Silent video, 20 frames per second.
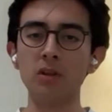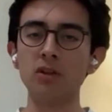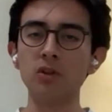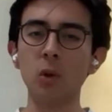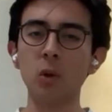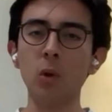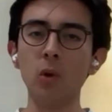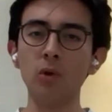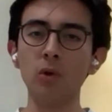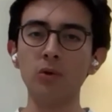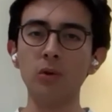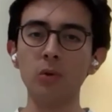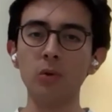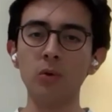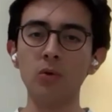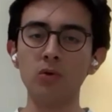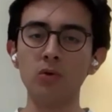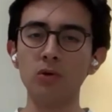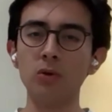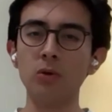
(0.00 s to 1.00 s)
consult,
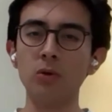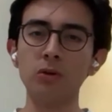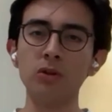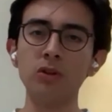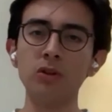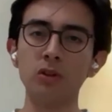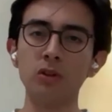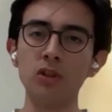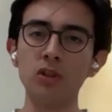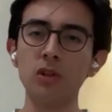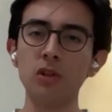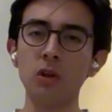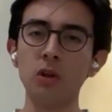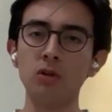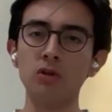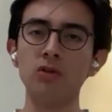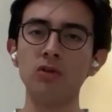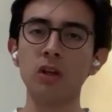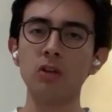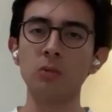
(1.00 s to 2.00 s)
or do research
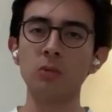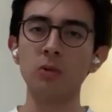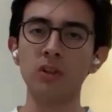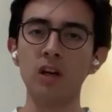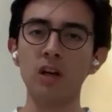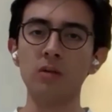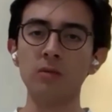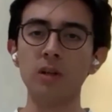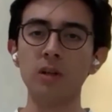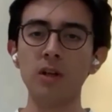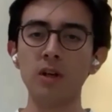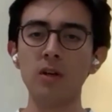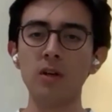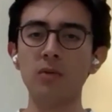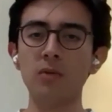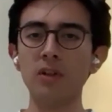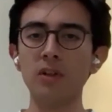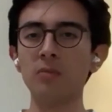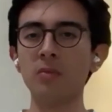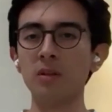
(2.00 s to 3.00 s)
alongside with them
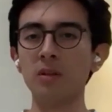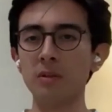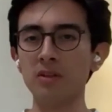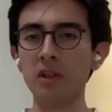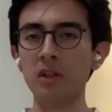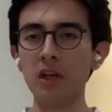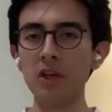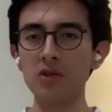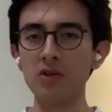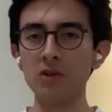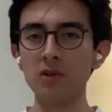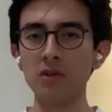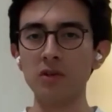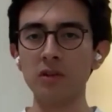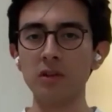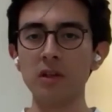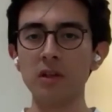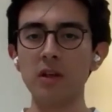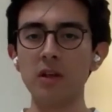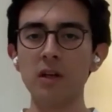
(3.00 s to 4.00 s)
for the implementation.